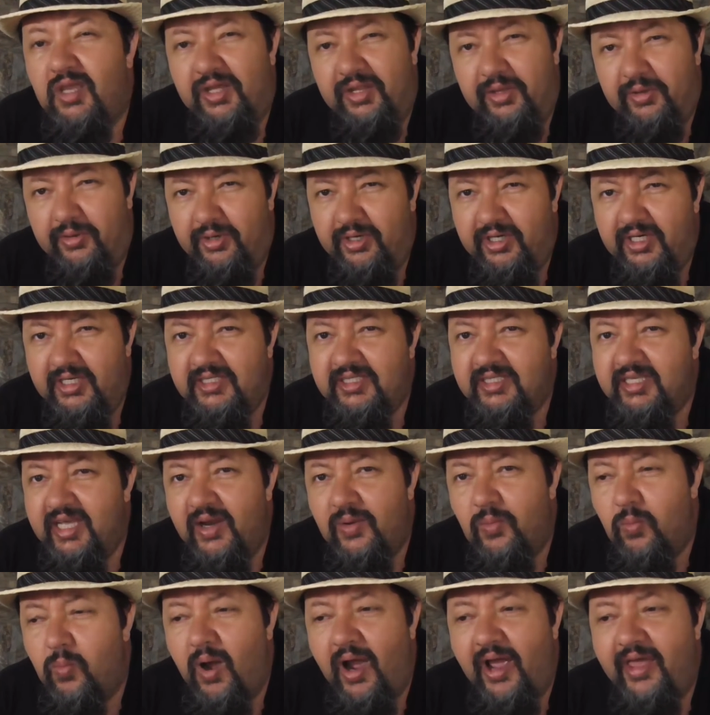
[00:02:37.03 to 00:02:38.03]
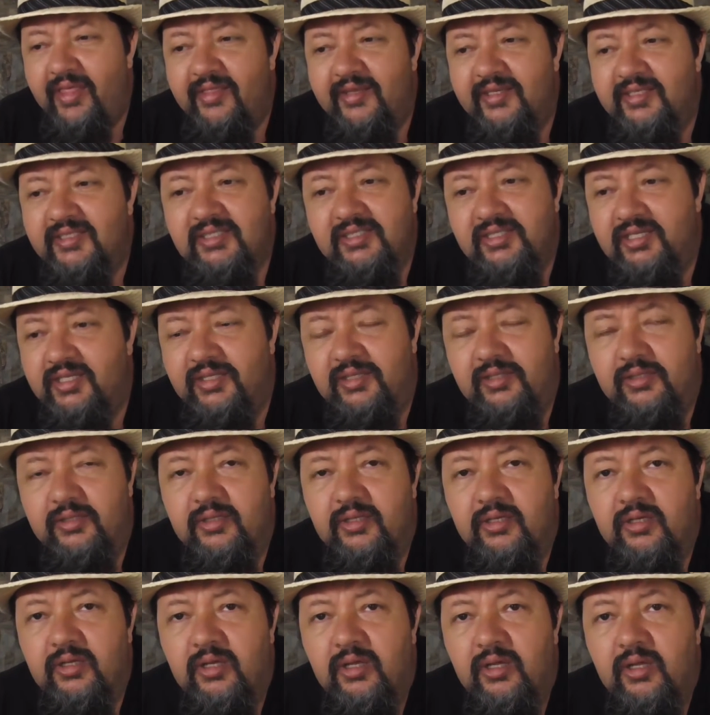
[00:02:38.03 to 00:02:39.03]
I don't understand why this didn't.
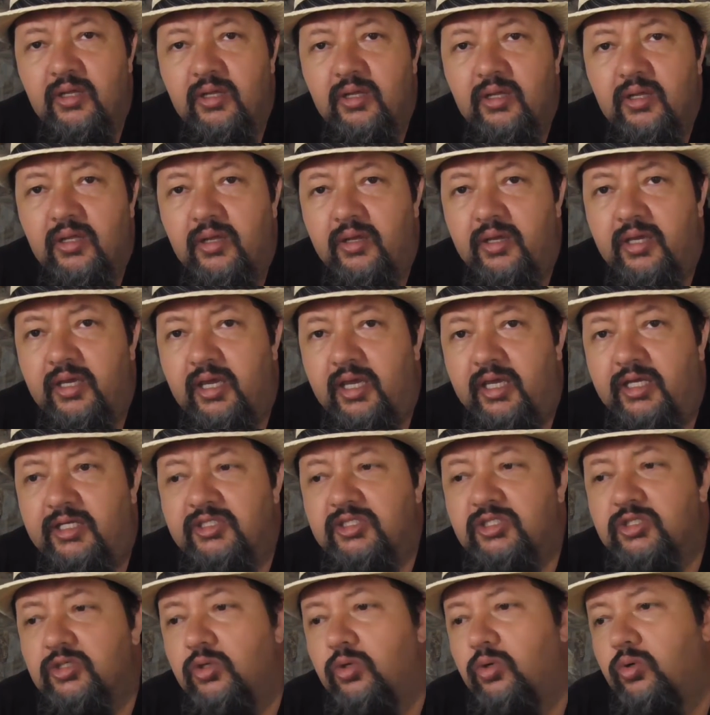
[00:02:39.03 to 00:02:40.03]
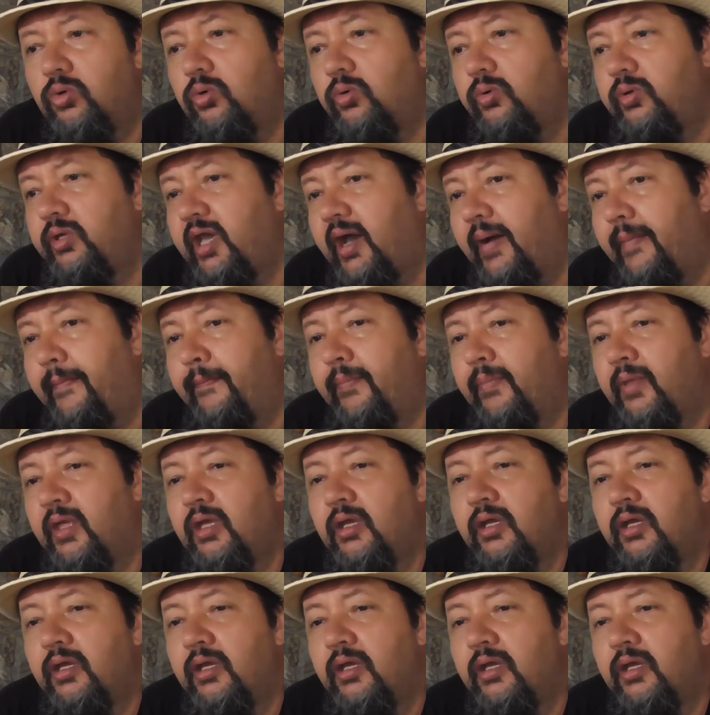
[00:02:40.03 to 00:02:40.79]
Okay, so yeah.